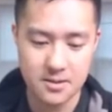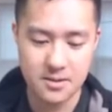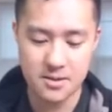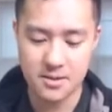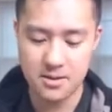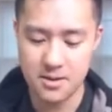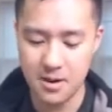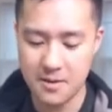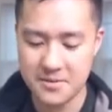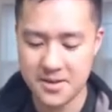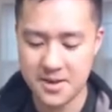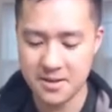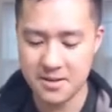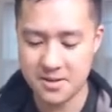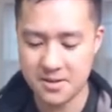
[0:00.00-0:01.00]
the
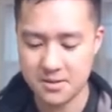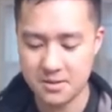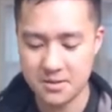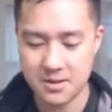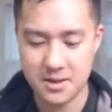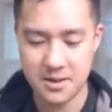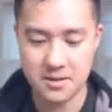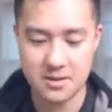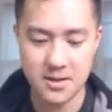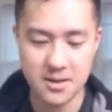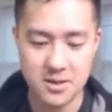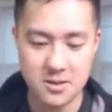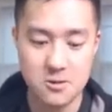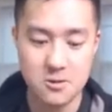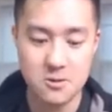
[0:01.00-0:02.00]
off-centerness looks like it's, like,
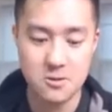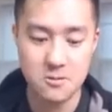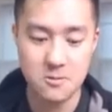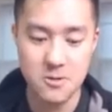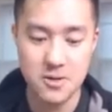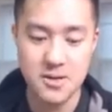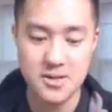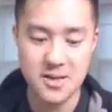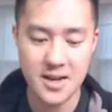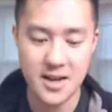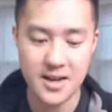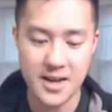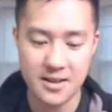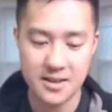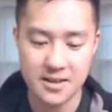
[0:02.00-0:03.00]
really standing out.
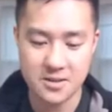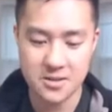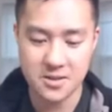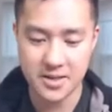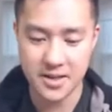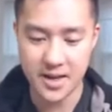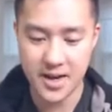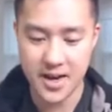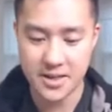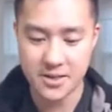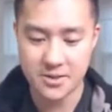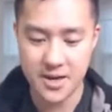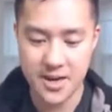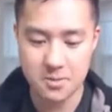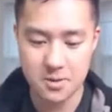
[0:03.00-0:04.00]
I think there's just a
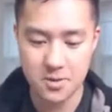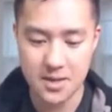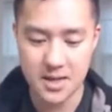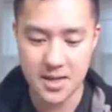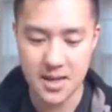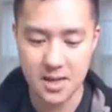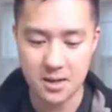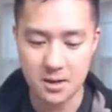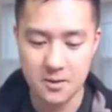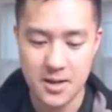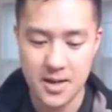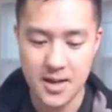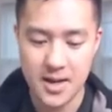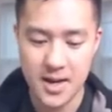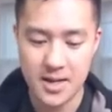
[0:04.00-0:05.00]
contrast between the yellow
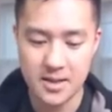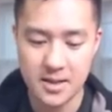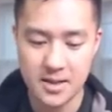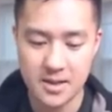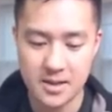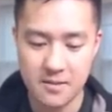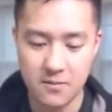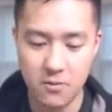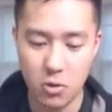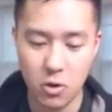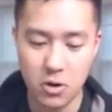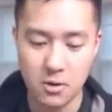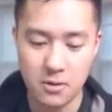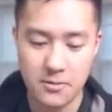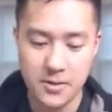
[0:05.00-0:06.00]
and then the
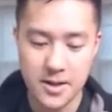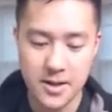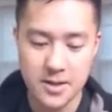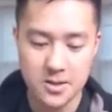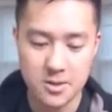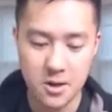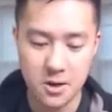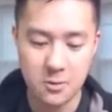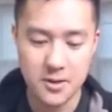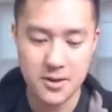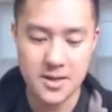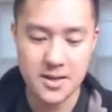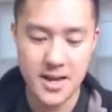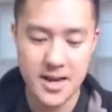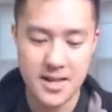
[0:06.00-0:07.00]
foil so we
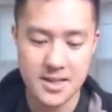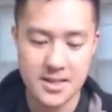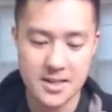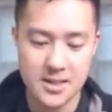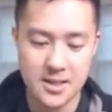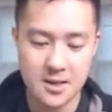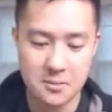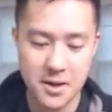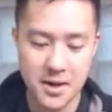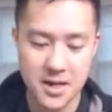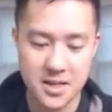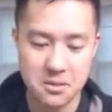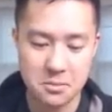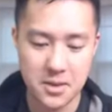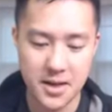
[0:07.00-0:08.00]
did get, oh my
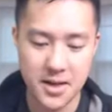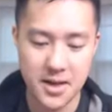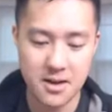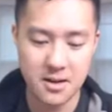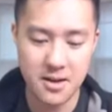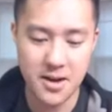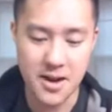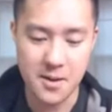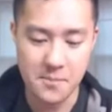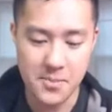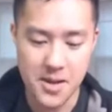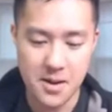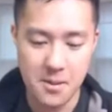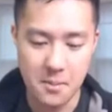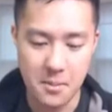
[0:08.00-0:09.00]
gosh, I'm blanking on her name,
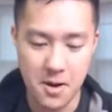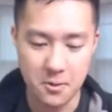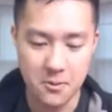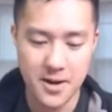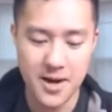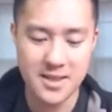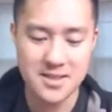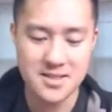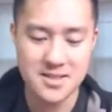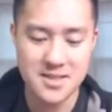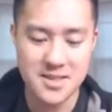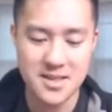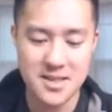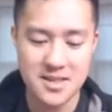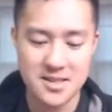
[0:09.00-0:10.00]
but we got the
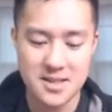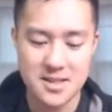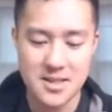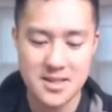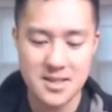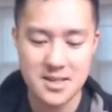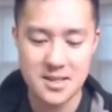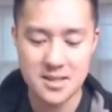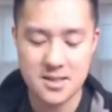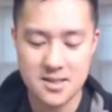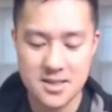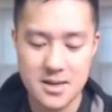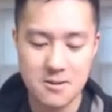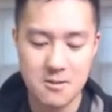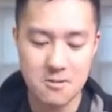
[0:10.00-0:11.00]
Steelix
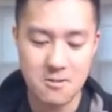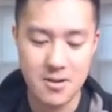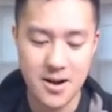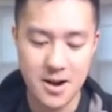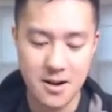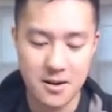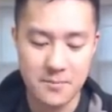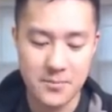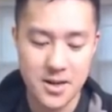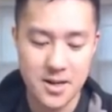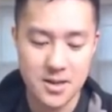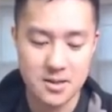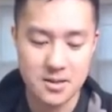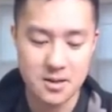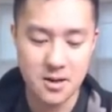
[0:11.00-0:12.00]
Secret Rare.
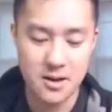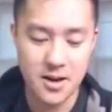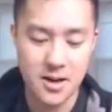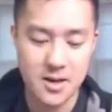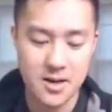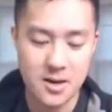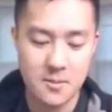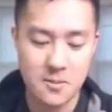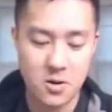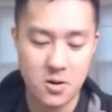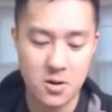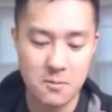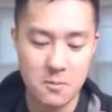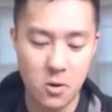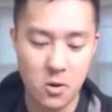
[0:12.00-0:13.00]
Discard any number
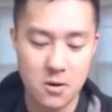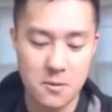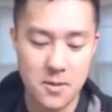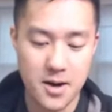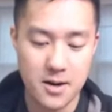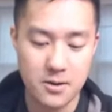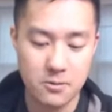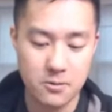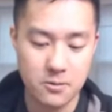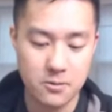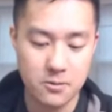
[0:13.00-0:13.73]
of Pokemon